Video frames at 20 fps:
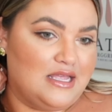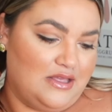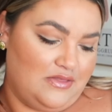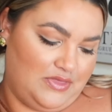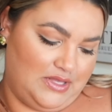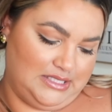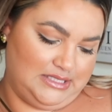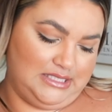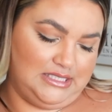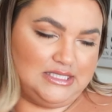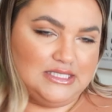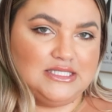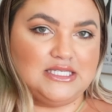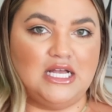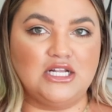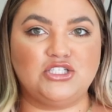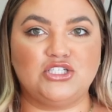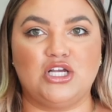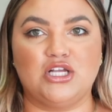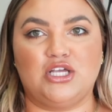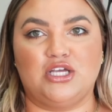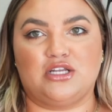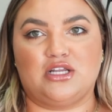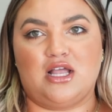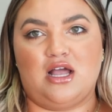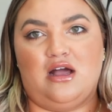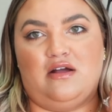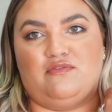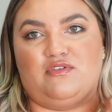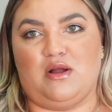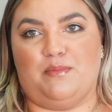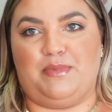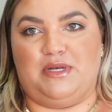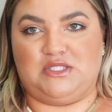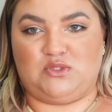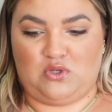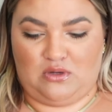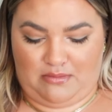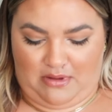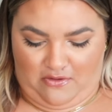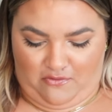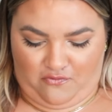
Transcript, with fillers: this is such a good cover up and it's one of my